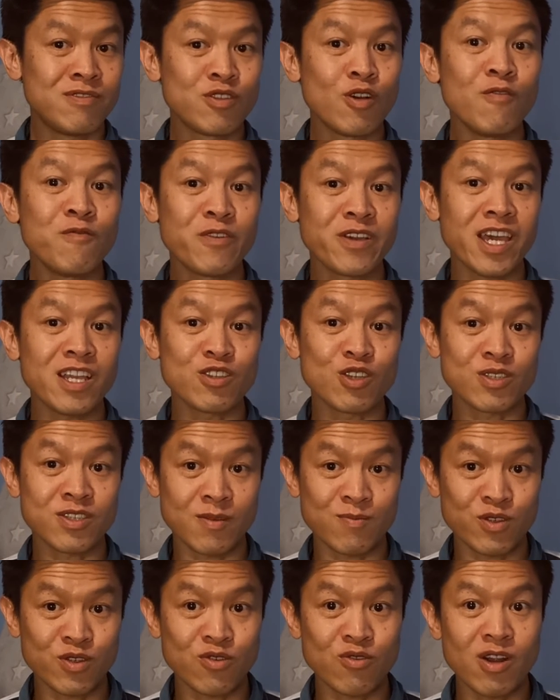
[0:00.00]
don't forget to
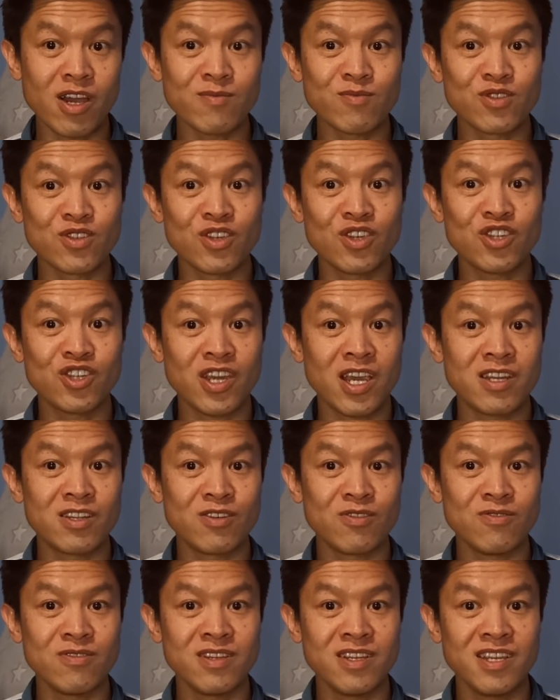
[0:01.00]
subscribe to this
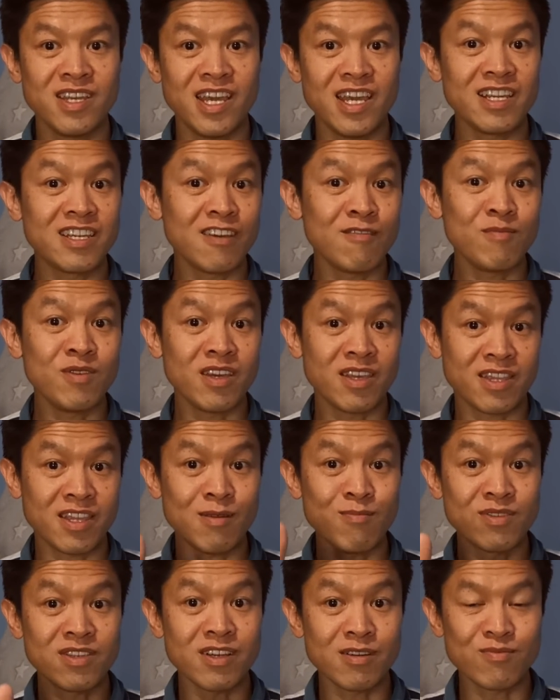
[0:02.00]
channel and give me a
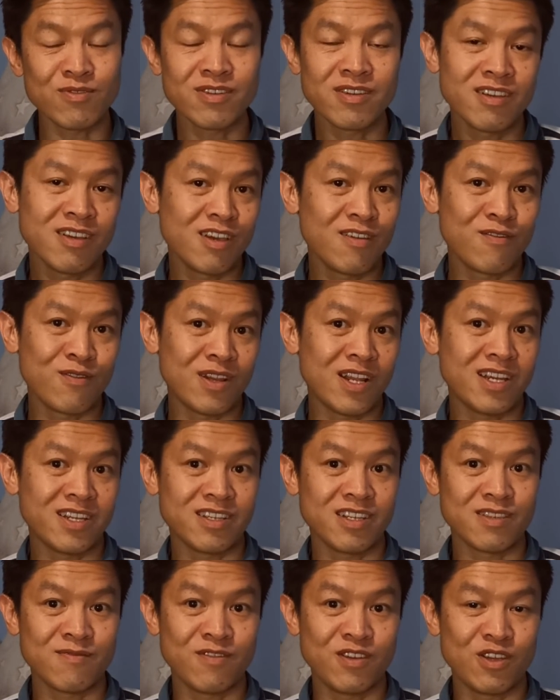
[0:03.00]
thumbs up if you
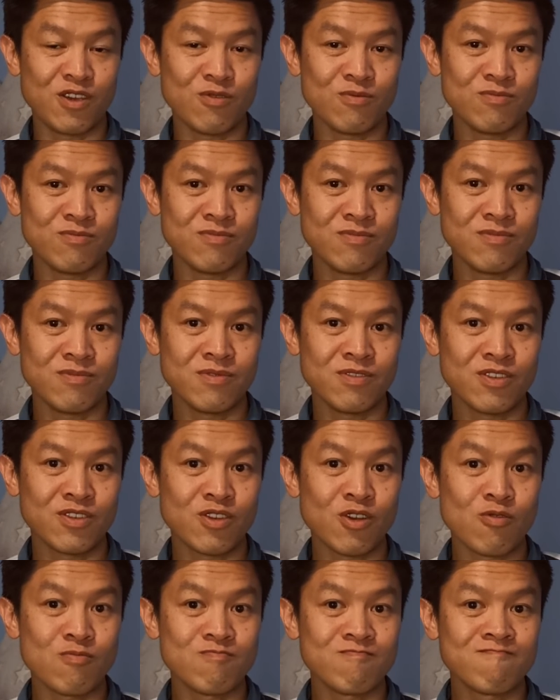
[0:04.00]
like this video.
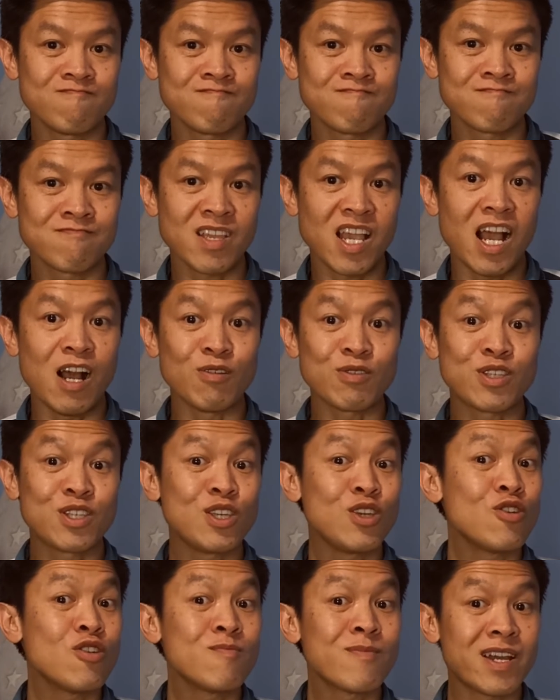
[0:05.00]
So, I'll
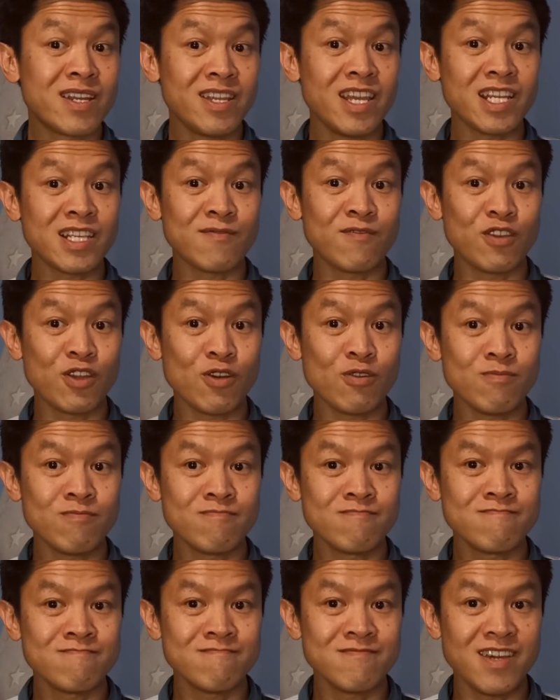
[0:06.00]
see you in my next video,
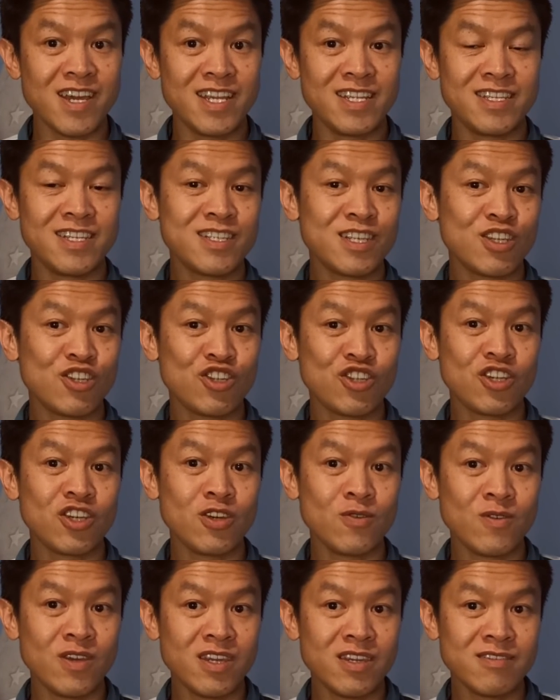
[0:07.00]
and this is
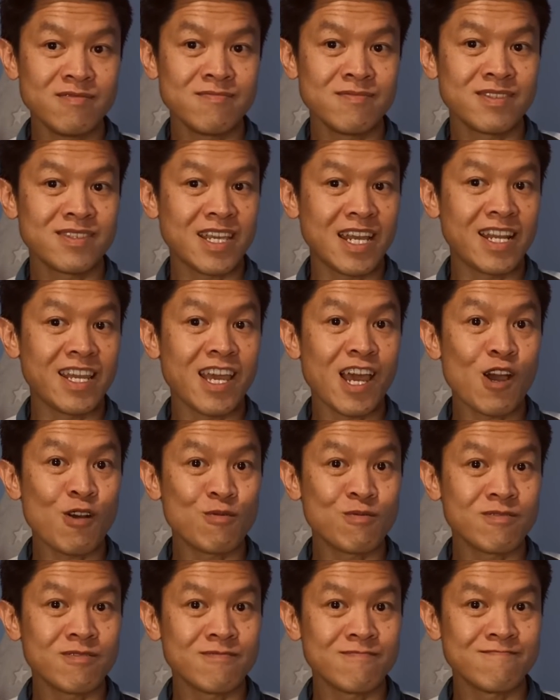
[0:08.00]
Chee-Wee signing
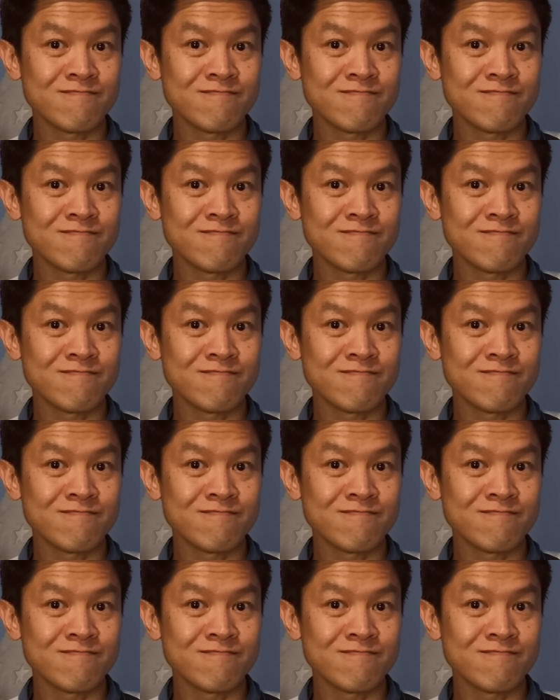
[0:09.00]
out.